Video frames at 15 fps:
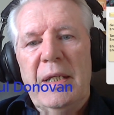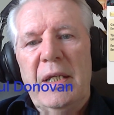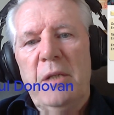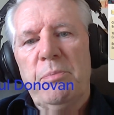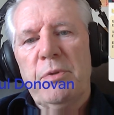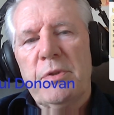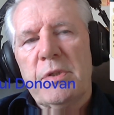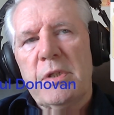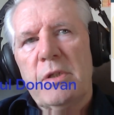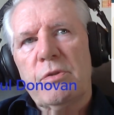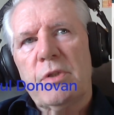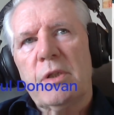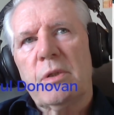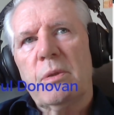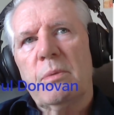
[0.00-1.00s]
Inputs
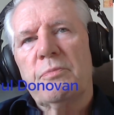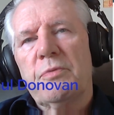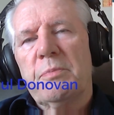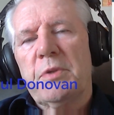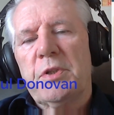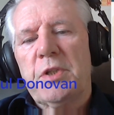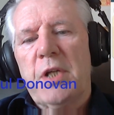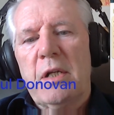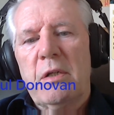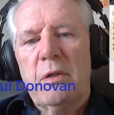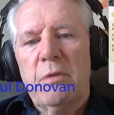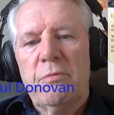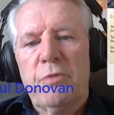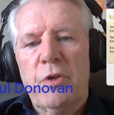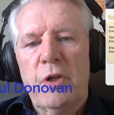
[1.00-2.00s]
usually come from the
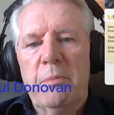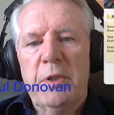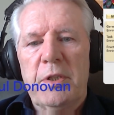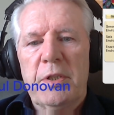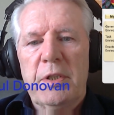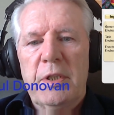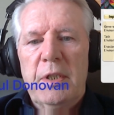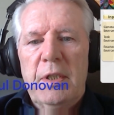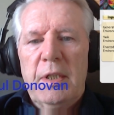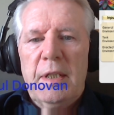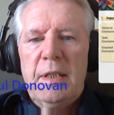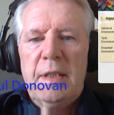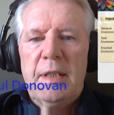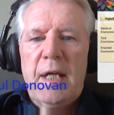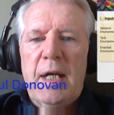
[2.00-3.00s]
general environment
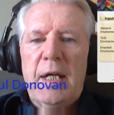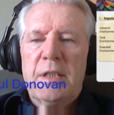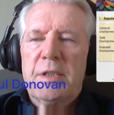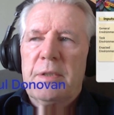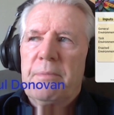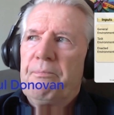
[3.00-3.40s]
that